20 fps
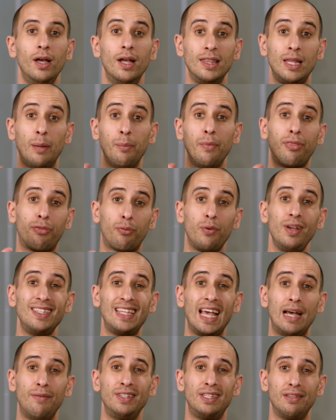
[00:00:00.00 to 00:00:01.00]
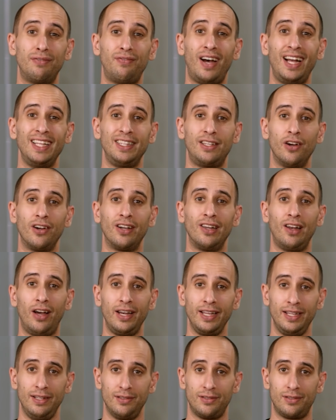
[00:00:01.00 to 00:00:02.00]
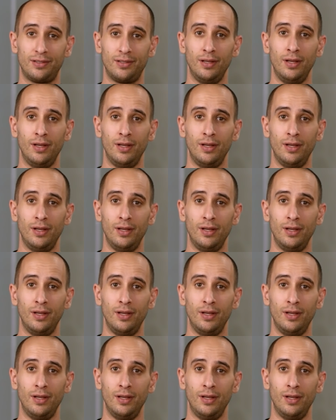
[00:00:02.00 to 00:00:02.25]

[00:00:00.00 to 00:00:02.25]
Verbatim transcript: Number three is have a defined target audience.